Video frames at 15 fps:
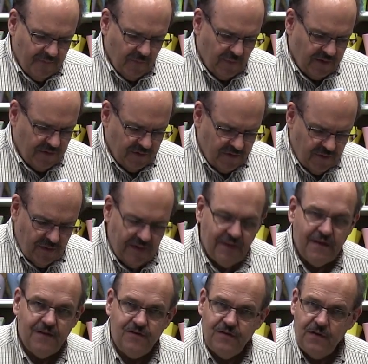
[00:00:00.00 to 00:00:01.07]
When you're
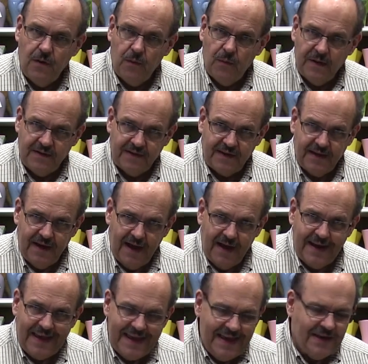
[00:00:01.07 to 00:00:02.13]
doing this, you don't want to
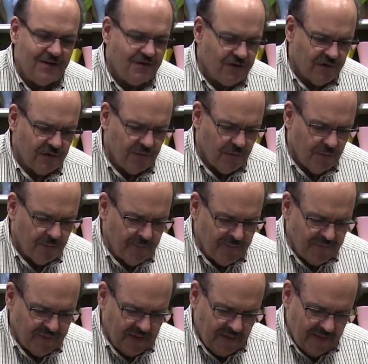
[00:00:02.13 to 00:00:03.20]
cut into
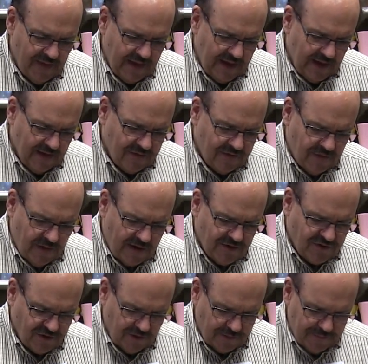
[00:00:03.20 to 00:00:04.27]
the
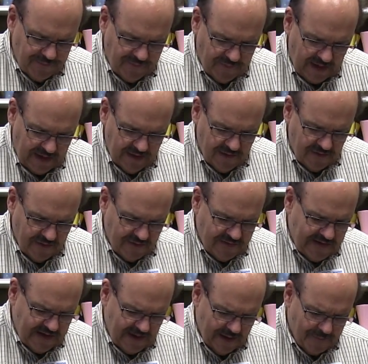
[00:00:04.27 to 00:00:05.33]
structure, into the
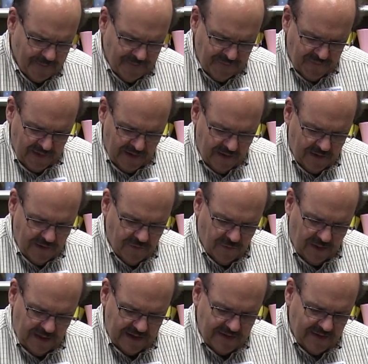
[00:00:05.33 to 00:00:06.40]
stem. You
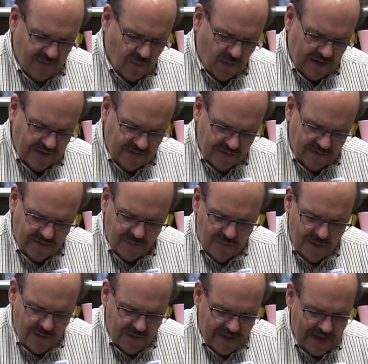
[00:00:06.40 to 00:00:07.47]
really just want to
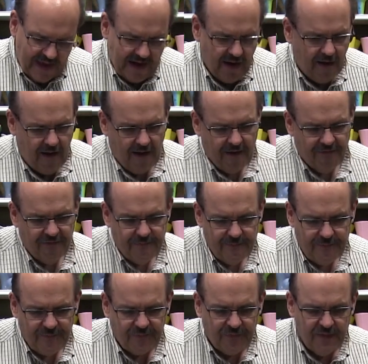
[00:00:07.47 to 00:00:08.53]
smooth that off
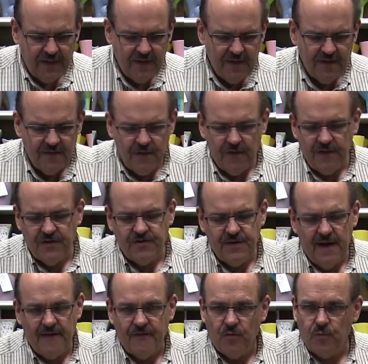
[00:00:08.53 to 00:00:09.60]
so that
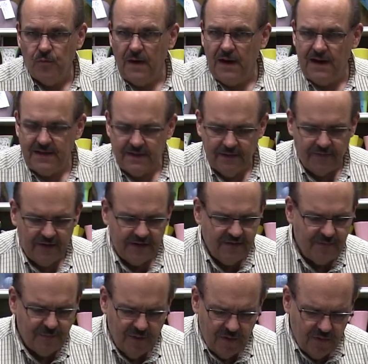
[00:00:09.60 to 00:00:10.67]
you have a relatively
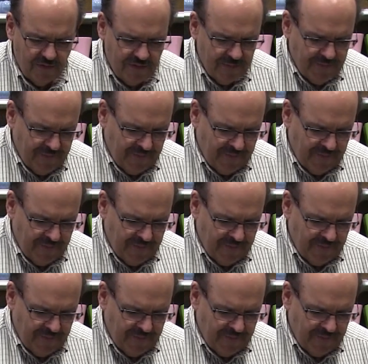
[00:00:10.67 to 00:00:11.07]
smooth